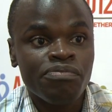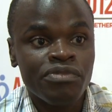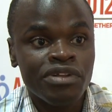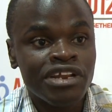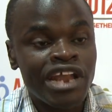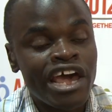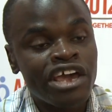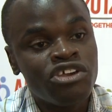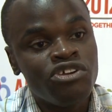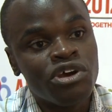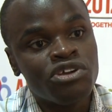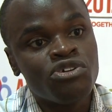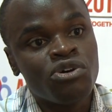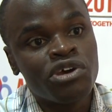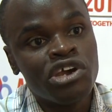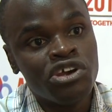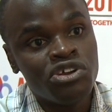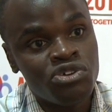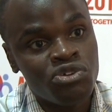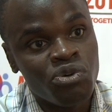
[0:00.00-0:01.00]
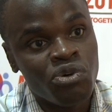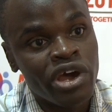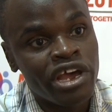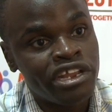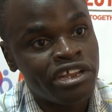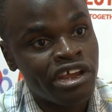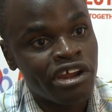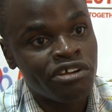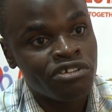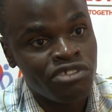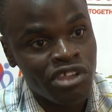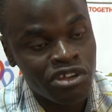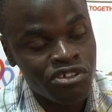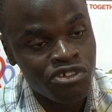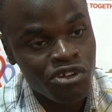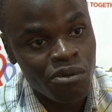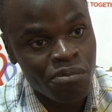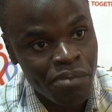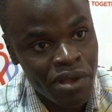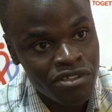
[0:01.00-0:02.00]
like you're talking to a
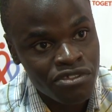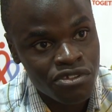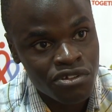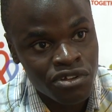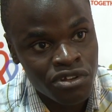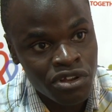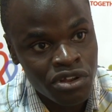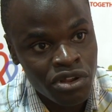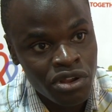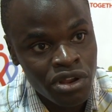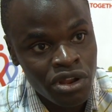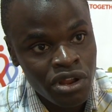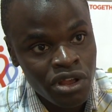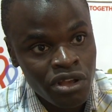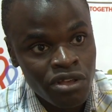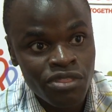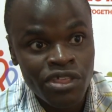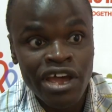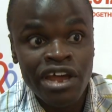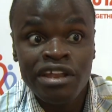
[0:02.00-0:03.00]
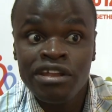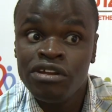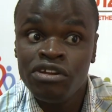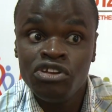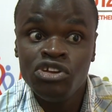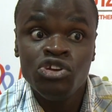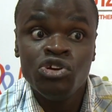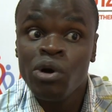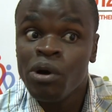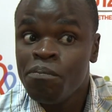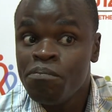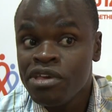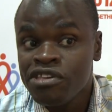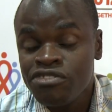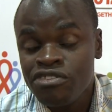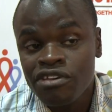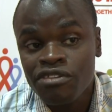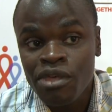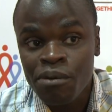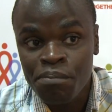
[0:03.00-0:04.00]
heterosexual person, then you're
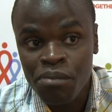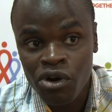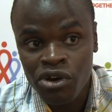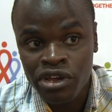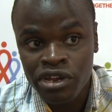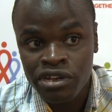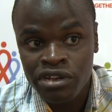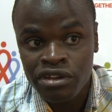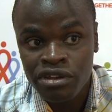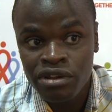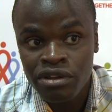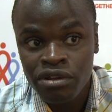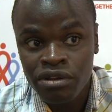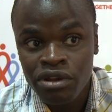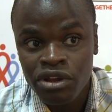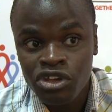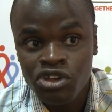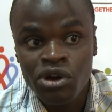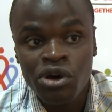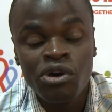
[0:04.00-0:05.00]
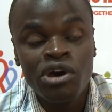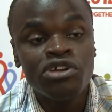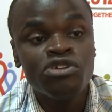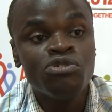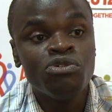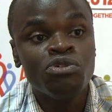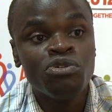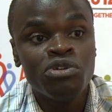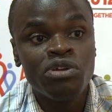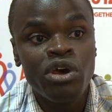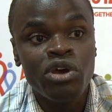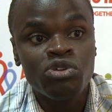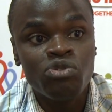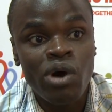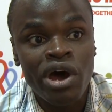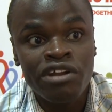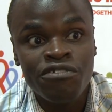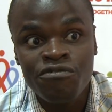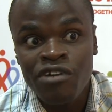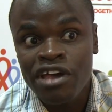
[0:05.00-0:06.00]
missing the point. You're going
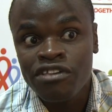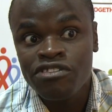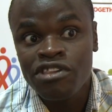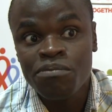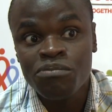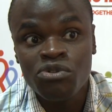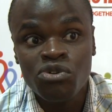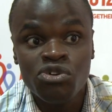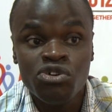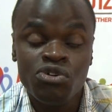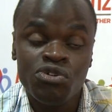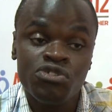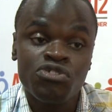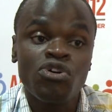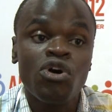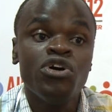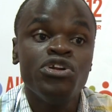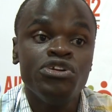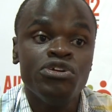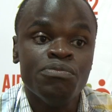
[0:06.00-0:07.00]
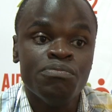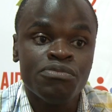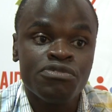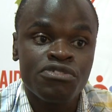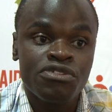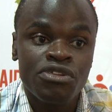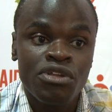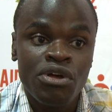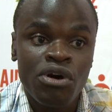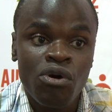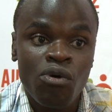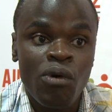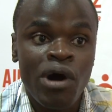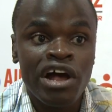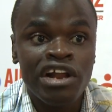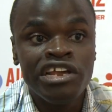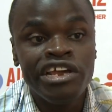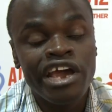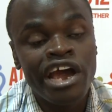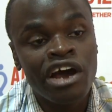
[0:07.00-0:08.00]
to advise him to use condoms,
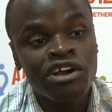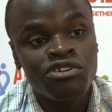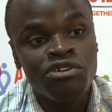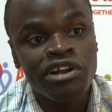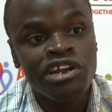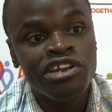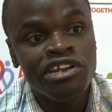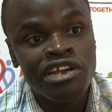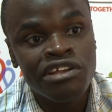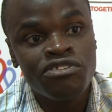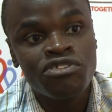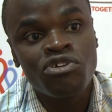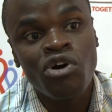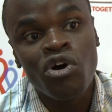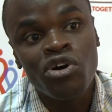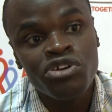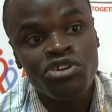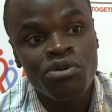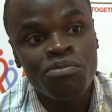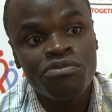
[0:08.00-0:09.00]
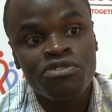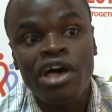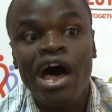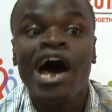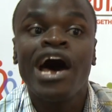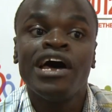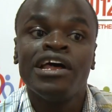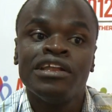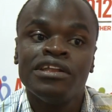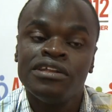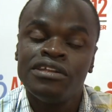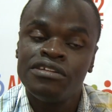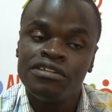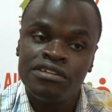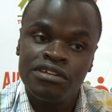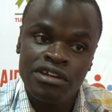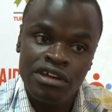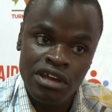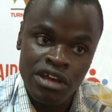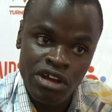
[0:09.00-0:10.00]
while he actually needs condoms and
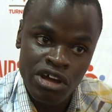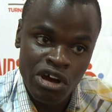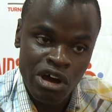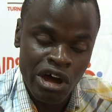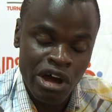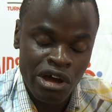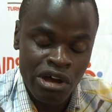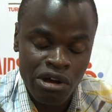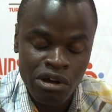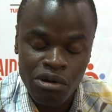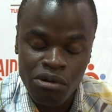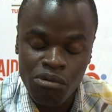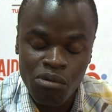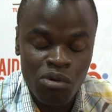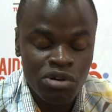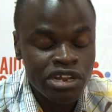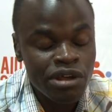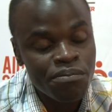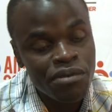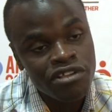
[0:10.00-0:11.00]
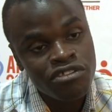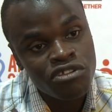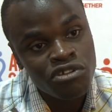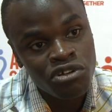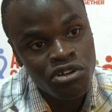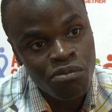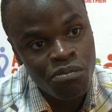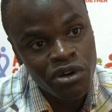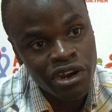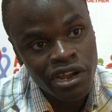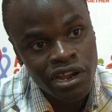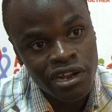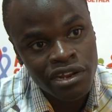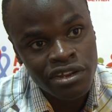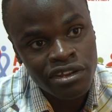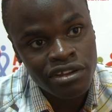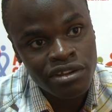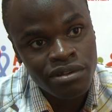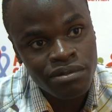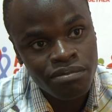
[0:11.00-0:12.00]
water-based
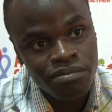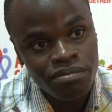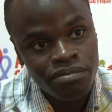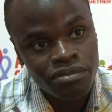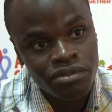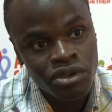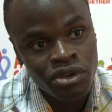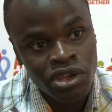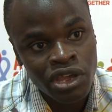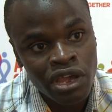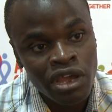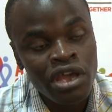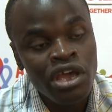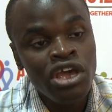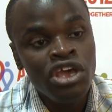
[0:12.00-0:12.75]
lubricant. Okay,